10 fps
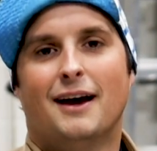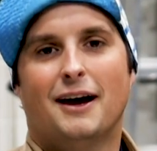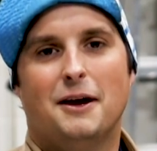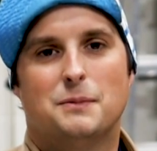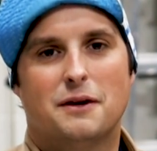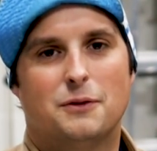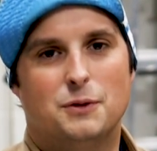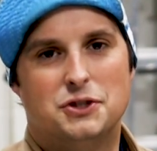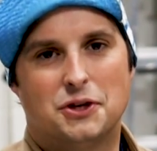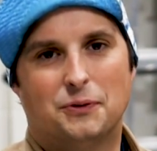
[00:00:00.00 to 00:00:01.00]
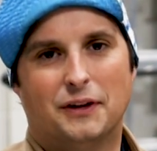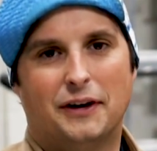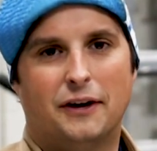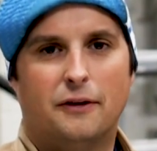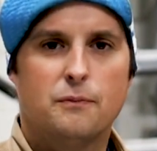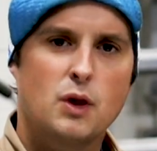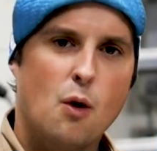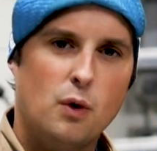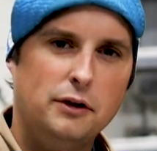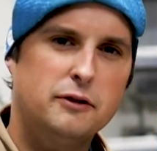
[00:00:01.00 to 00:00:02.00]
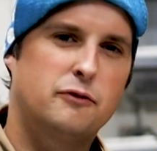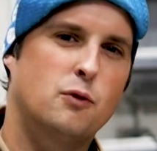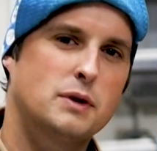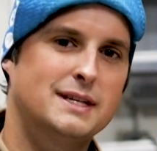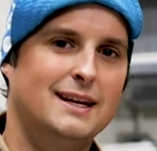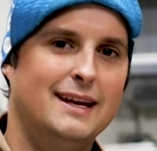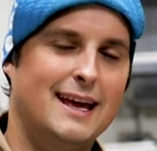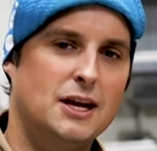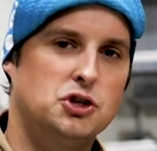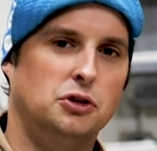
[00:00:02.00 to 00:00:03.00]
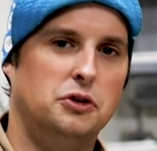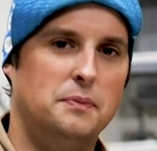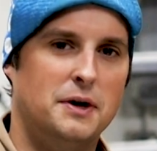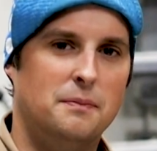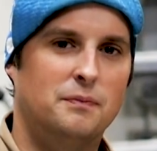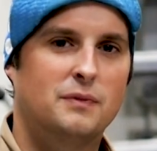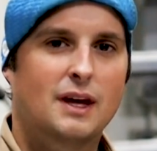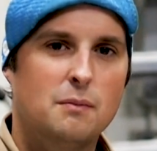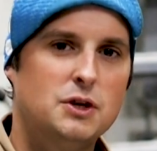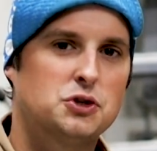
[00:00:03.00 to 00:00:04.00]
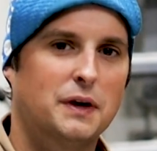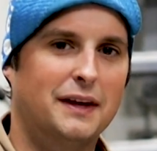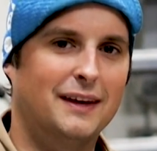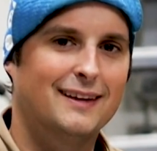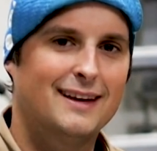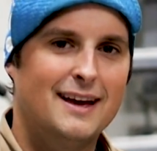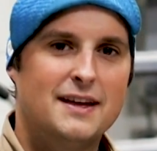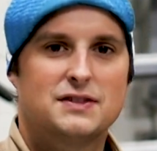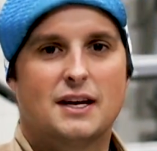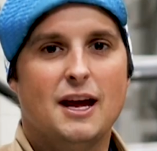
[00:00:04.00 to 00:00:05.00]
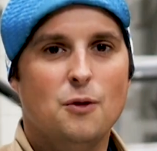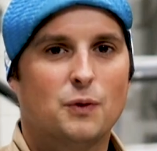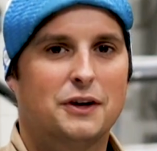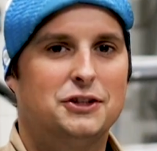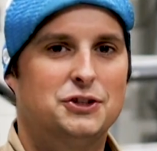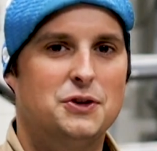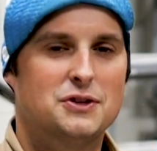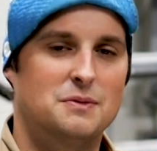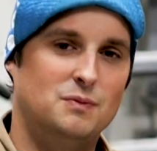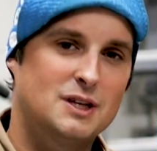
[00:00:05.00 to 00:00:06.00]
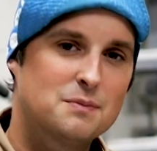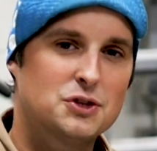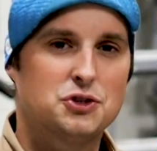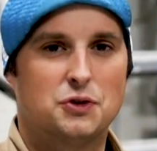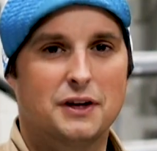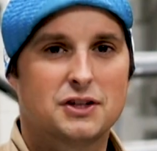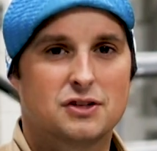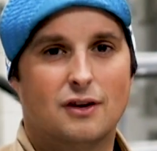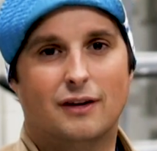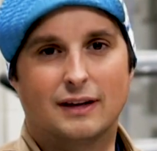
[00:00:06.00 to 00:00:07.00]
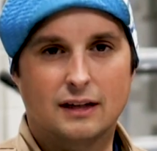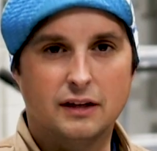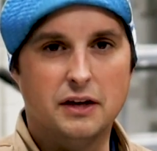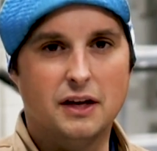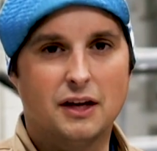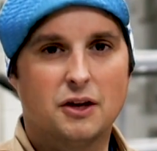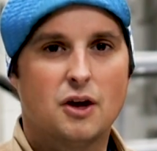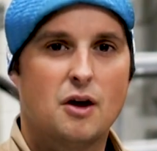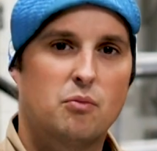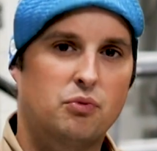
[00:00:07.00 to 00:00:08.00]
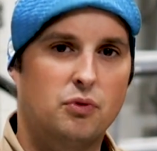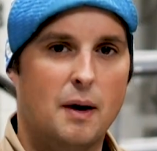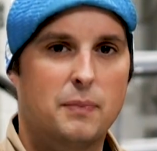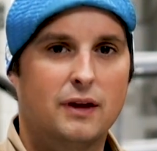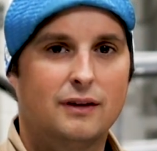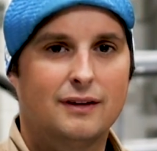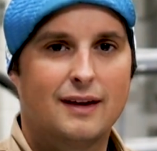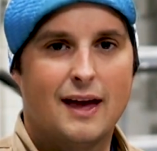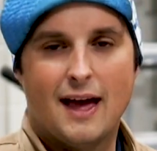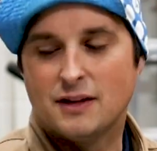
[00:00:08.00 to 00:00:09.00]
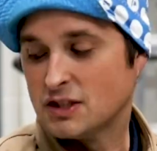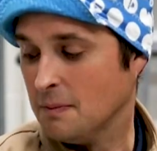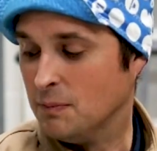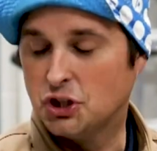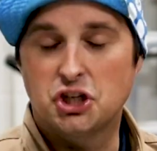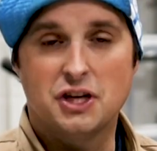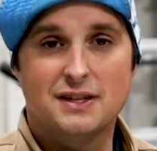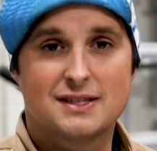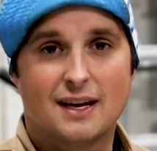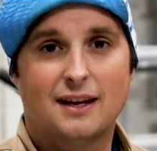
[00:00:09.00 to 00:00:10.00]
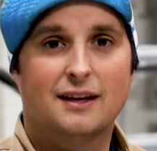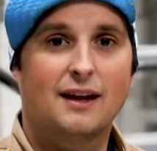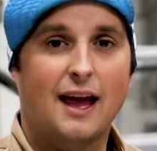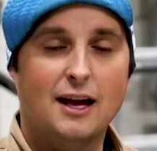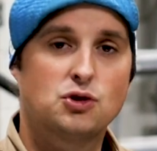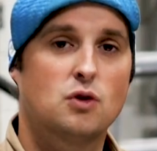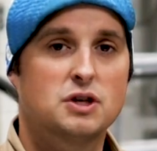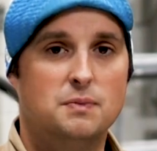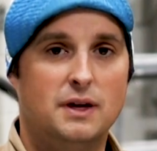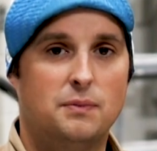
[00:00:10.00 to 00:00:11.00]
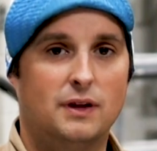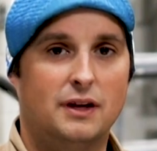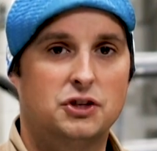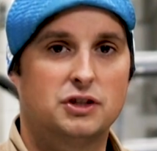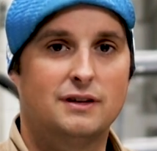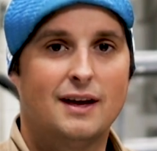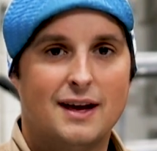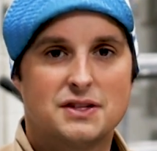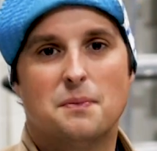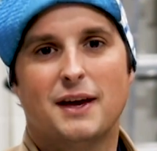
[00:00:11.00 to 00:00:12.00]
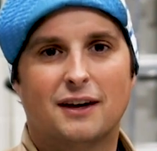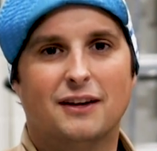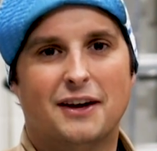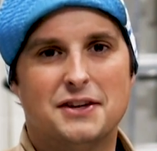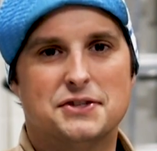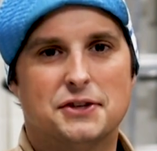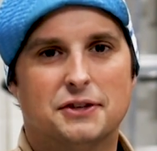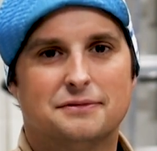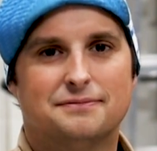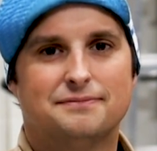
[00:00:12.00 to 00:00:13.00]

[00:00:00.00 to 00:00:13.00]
Hi, I'm David with General Air. Welding 14 gauge aluminum can be tricky. Today we're going to show you some tips and tricks on cleaning, prepping, some machine setting, and torch manipulation to make it a lot easier.